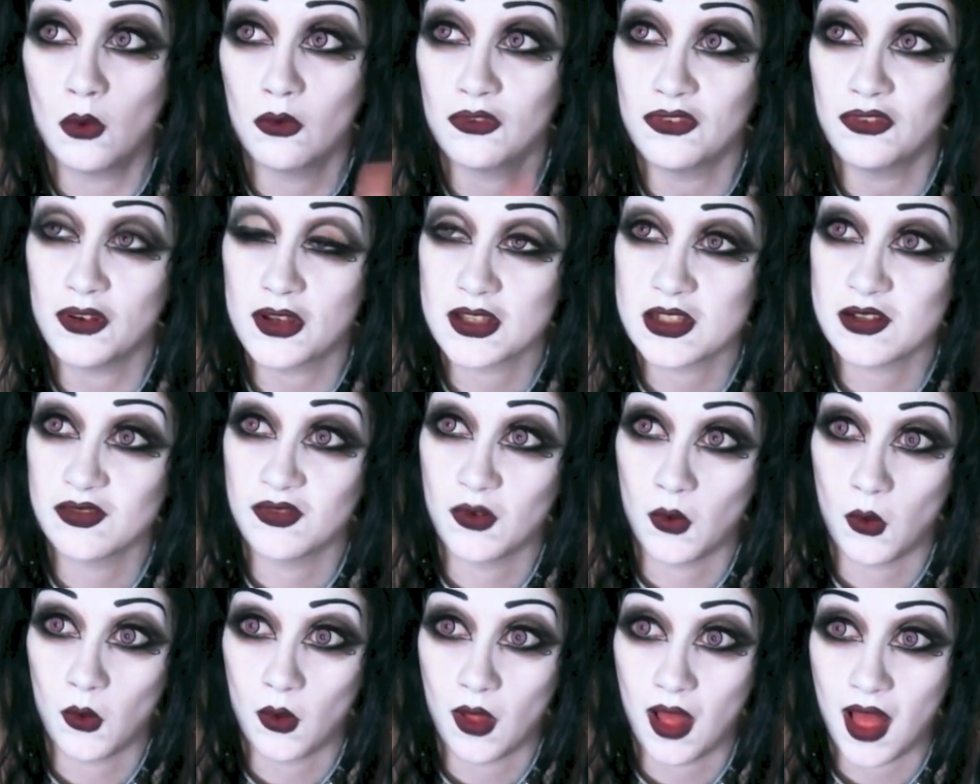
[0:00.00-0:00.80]
First of
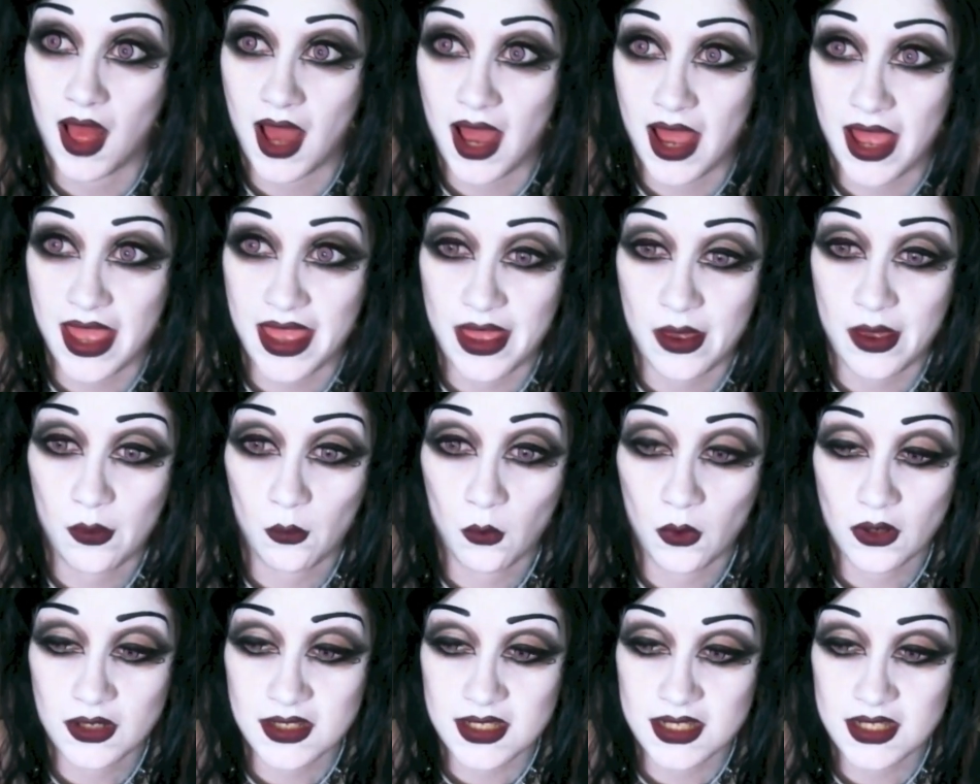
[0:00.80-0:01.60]
all, I
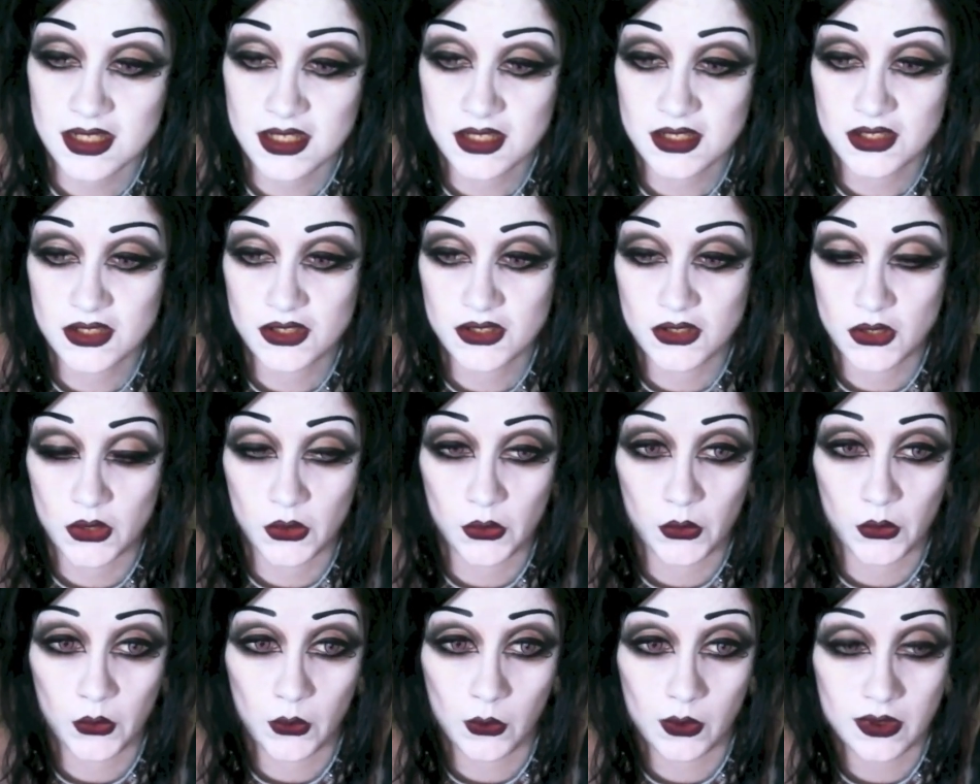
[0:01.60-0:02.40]
wanted
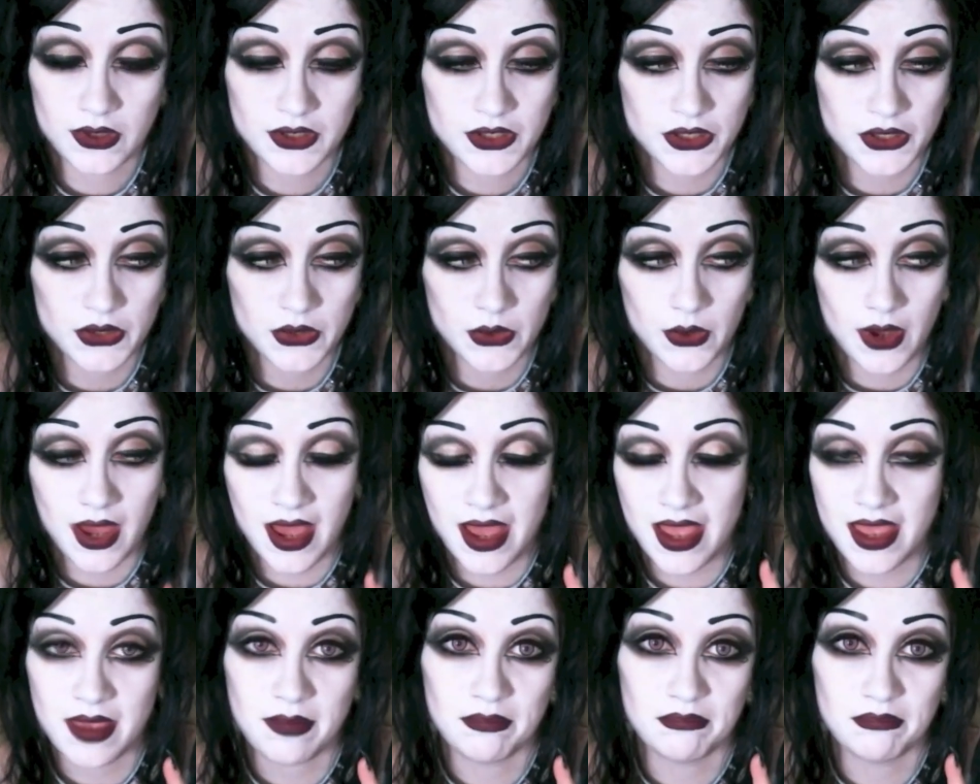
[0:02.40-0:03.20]
to do
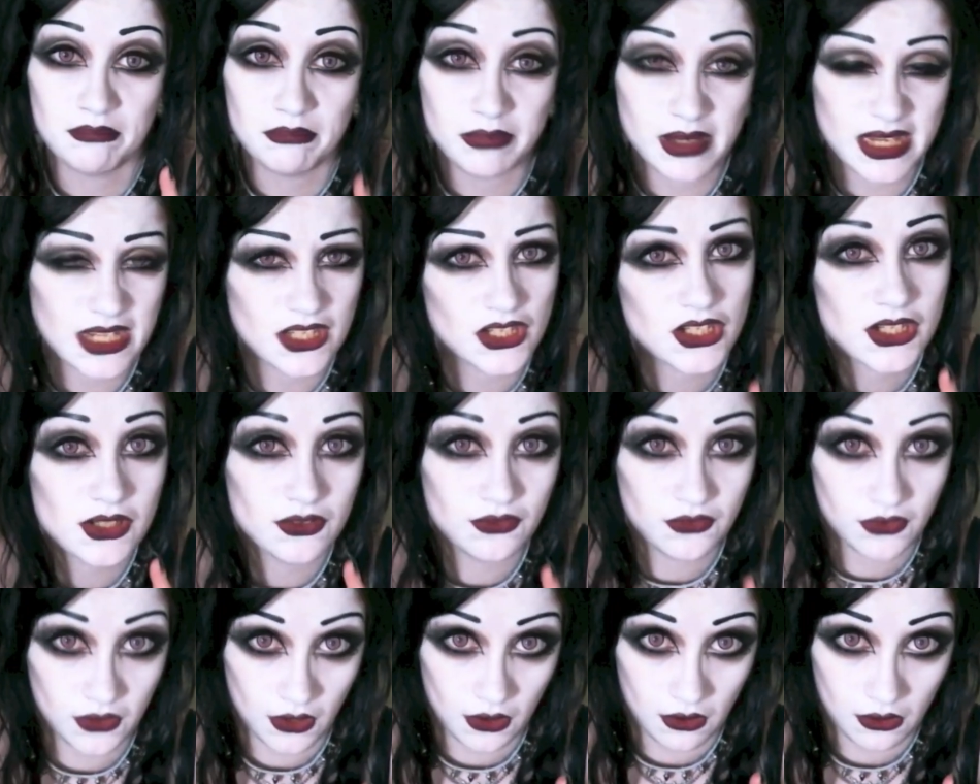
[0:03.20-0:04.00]
a beach
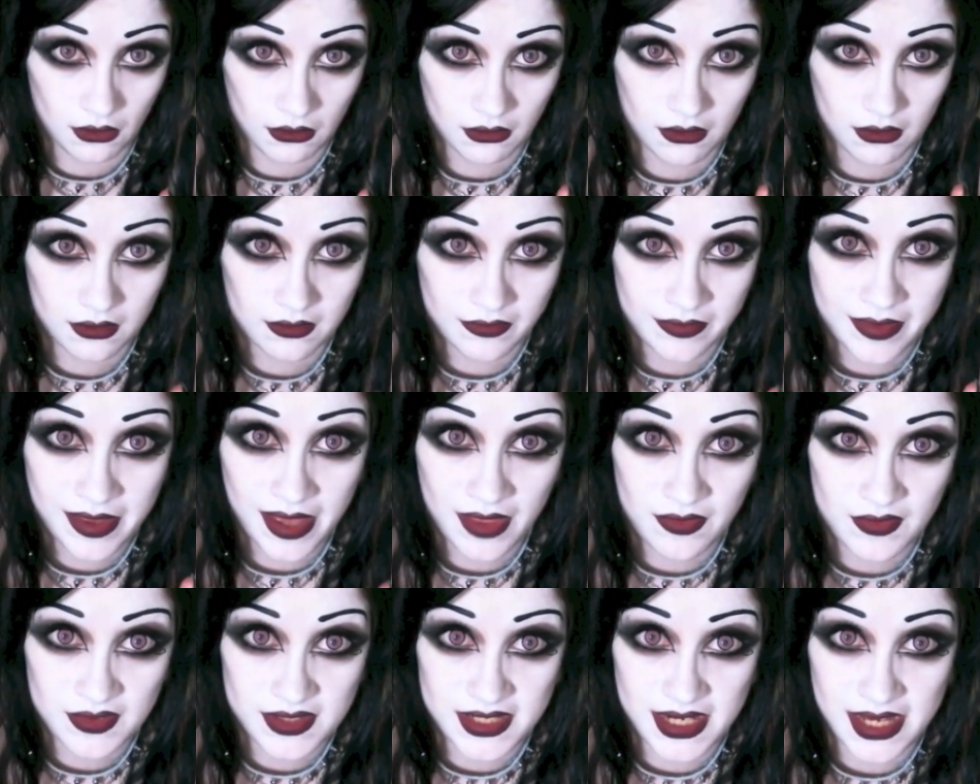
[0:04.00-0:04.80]
vlog the
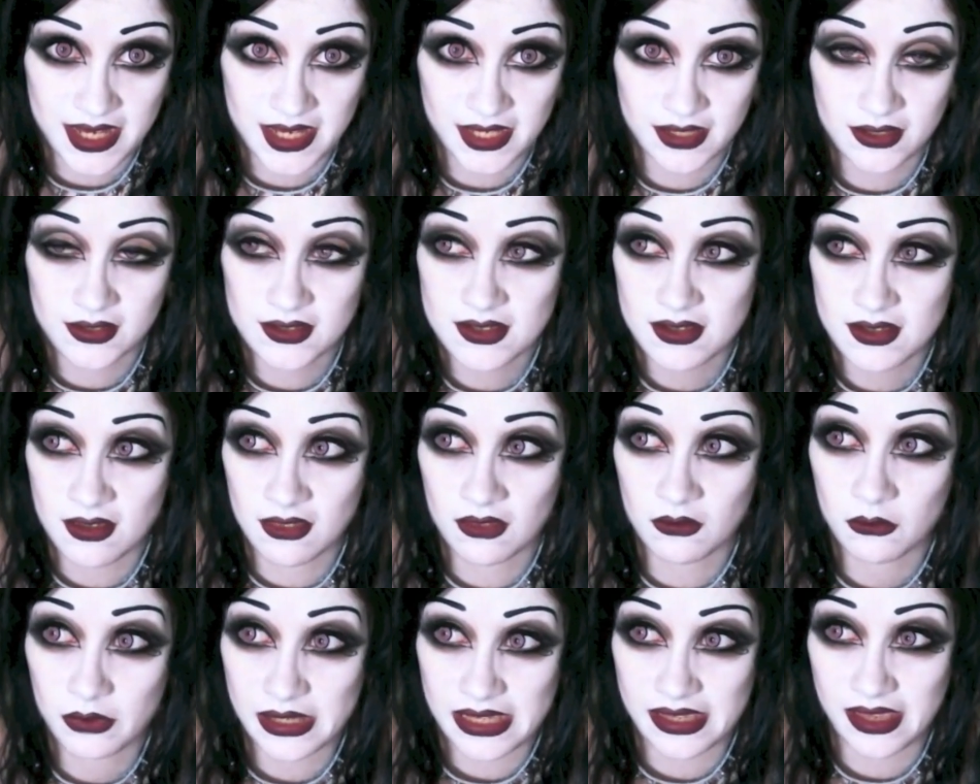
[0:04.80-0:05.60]
other day because on
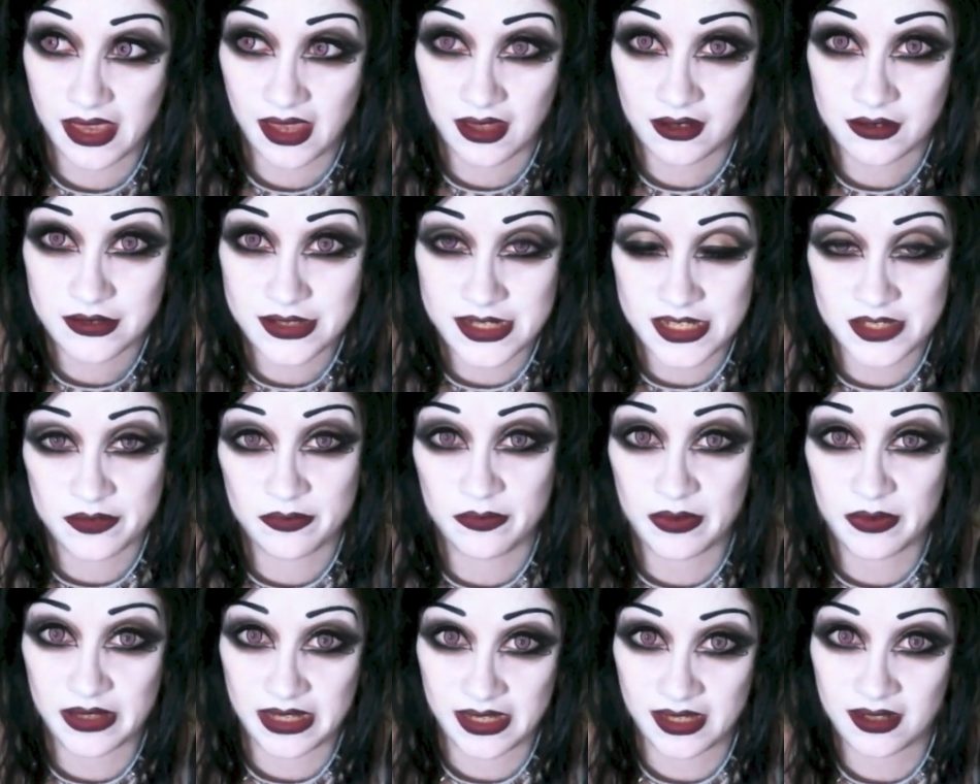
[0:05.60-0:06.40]
the weekend just
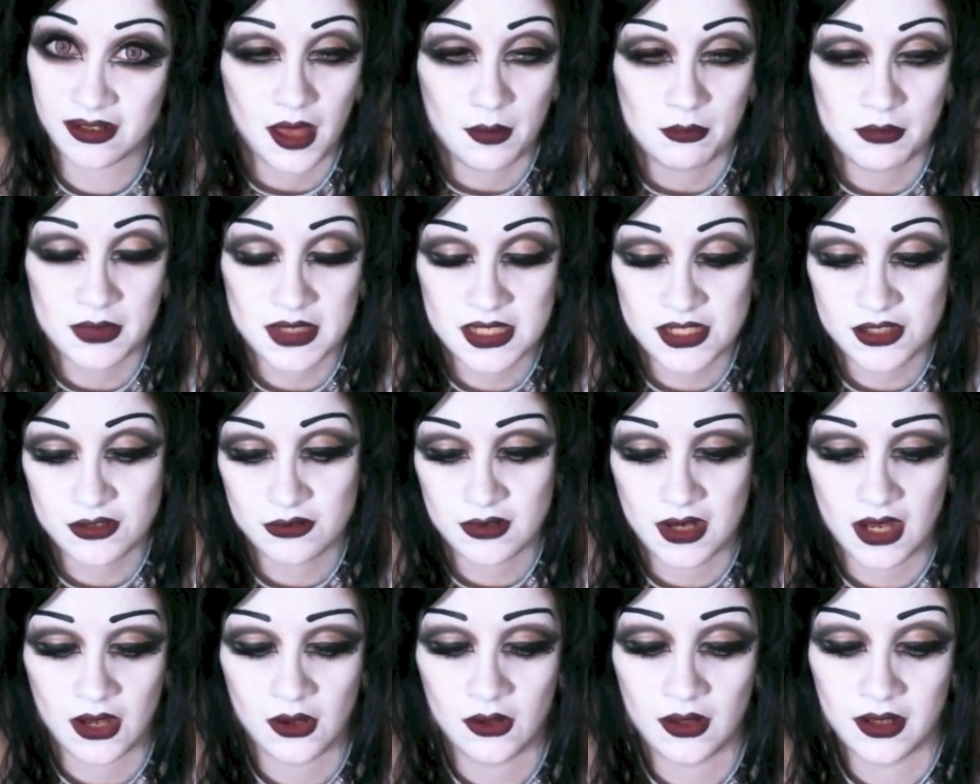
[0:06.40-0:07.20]
been, Mr.
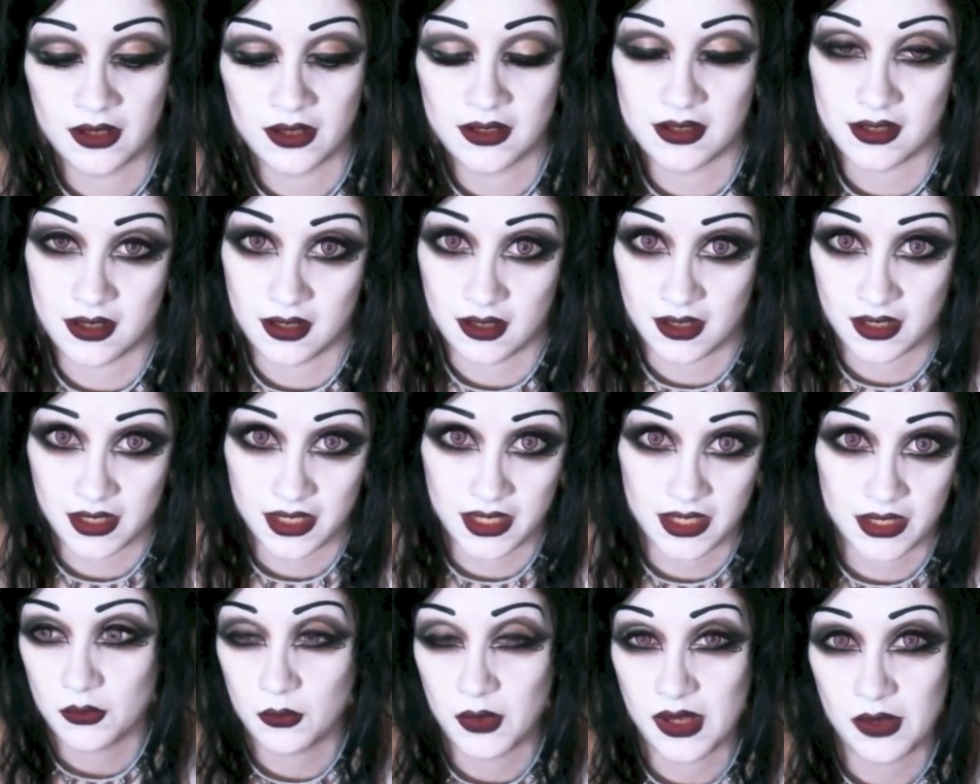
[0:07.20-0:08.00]
Owl and
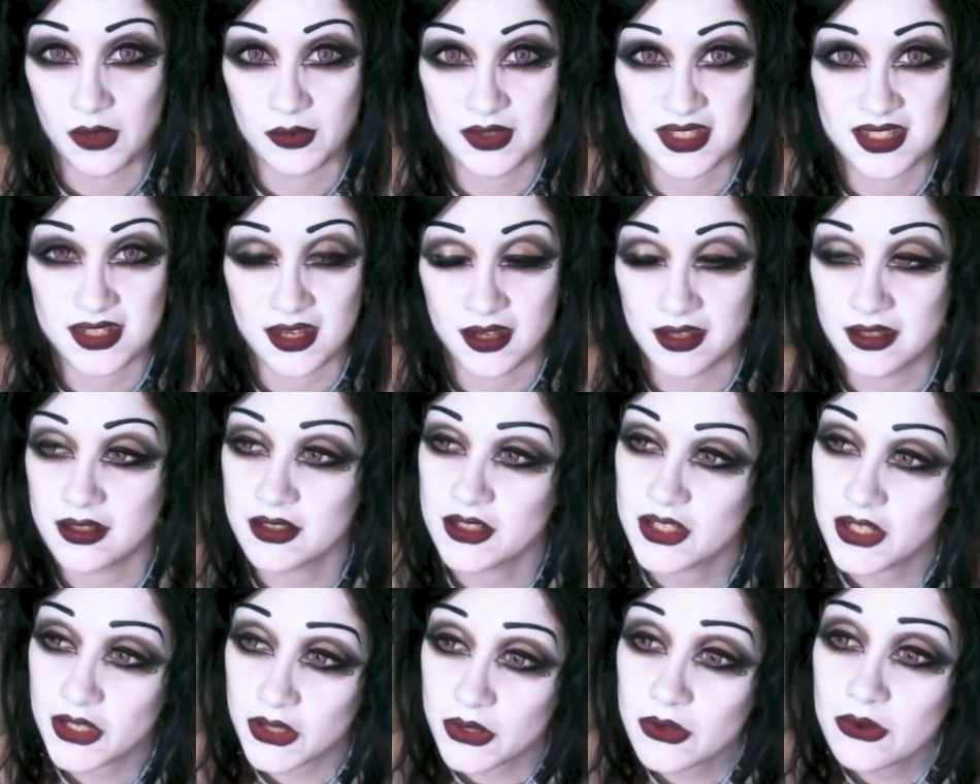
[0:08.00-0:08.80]
I, we were stuck in a
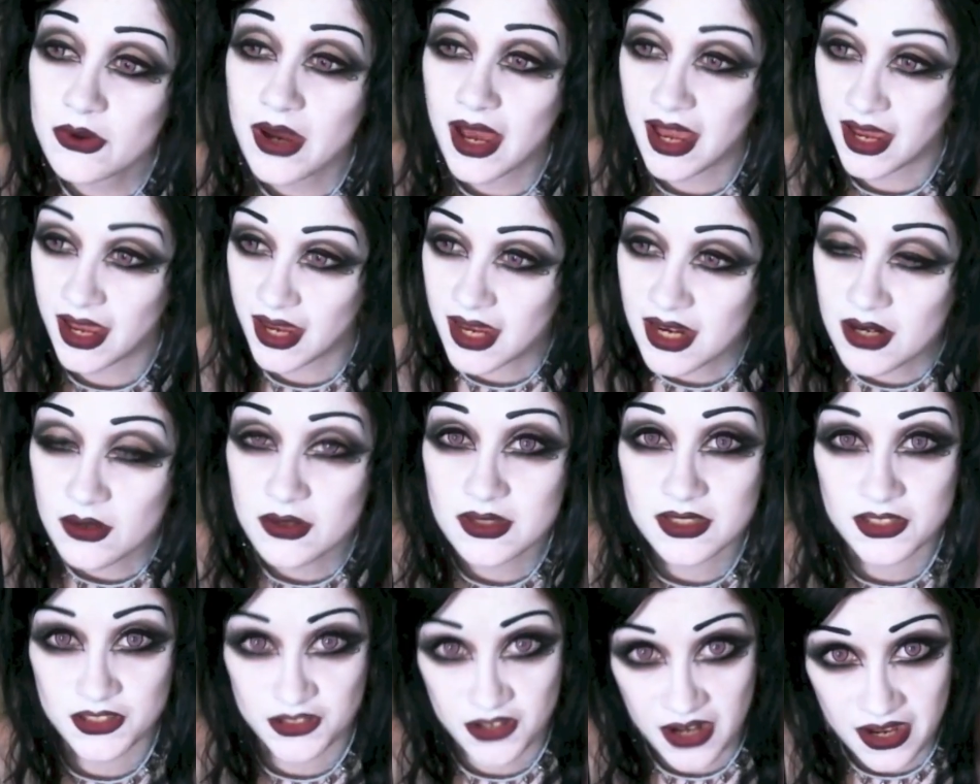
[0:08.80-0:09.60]
two
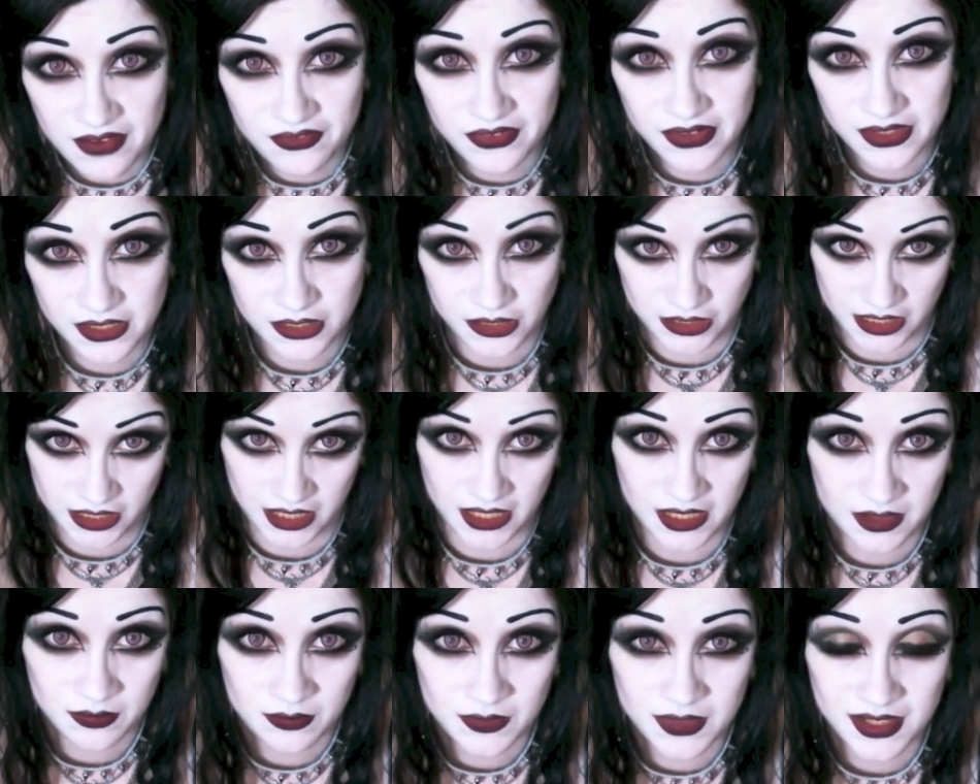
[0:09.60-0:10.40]
hour traffic
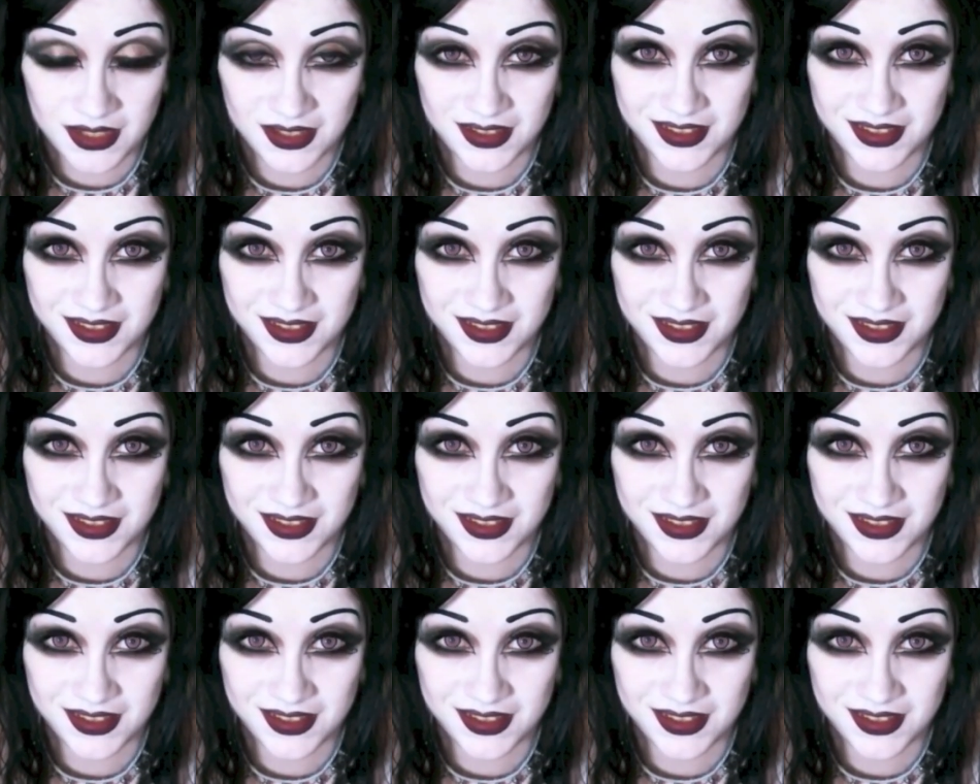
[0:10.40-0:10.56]
jam